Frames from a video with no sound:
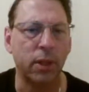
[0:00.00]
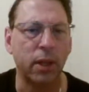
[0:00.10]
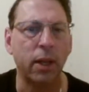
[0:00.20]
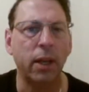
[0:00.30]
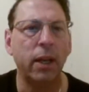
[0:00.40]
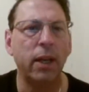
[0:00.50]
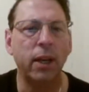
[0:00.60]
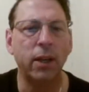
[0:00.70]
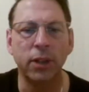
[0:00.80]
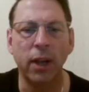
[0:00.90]
Here's a guy
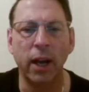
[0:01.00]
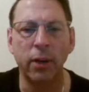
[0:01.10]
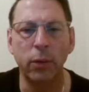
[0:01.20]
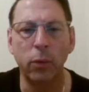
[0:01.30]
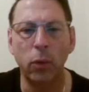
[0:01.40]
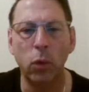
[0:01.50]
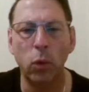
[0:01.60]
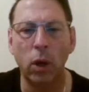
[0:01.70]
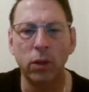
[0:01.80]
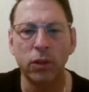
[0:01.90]
who understood
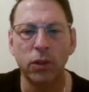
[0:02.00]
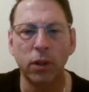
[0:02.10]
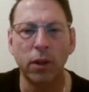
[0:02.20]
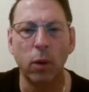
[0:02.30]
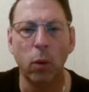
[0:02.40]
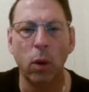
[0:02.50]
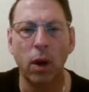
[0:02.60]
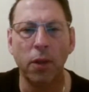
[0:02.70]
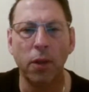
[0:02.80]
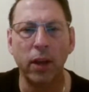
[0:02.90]
a thing or
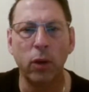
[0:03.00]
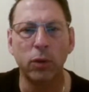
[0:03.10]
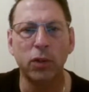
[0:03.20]
two